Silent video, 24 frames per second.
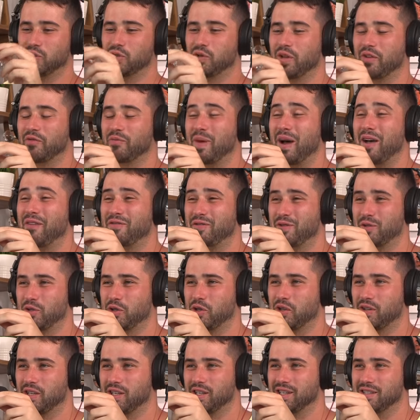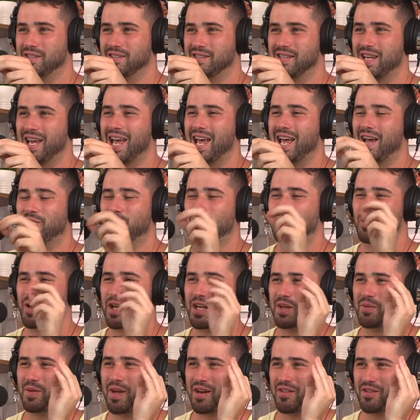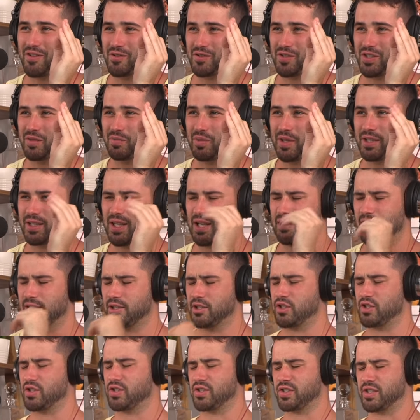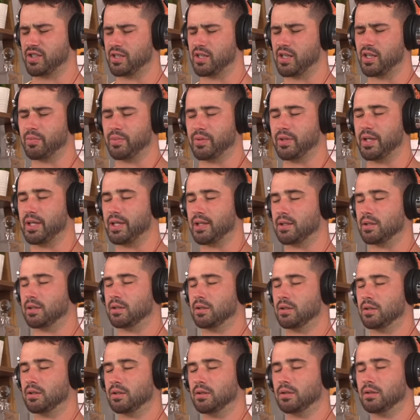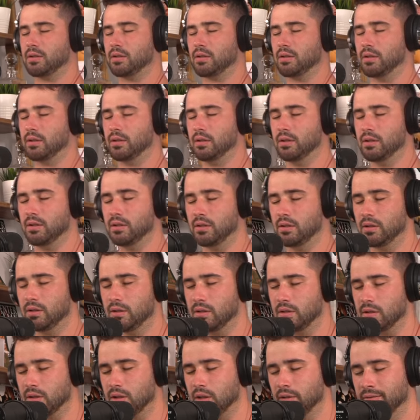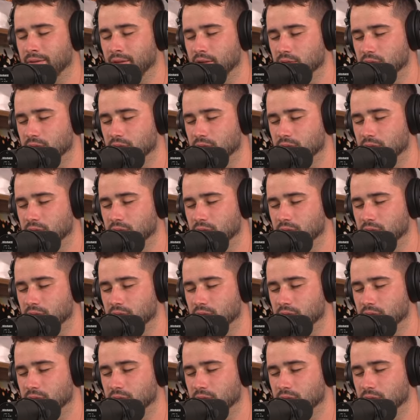dude. If my future kids ever wake up out of their sleep like that, like just sit up and like. I'd